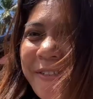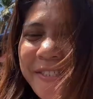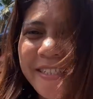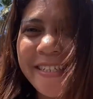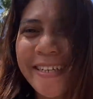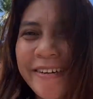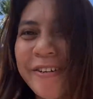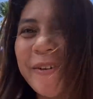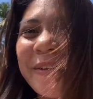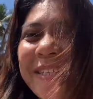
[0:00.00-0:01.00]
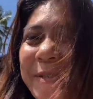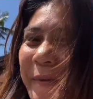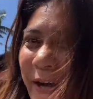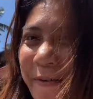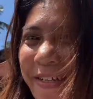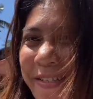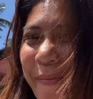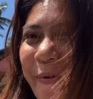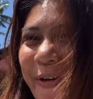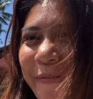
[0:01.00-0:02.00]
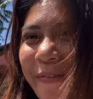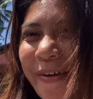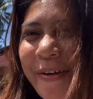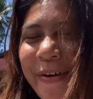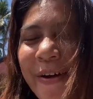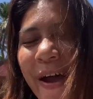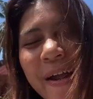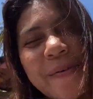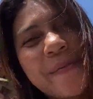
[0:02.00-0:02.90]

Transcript: Regine here, your inspiring Cebuana vlogger, and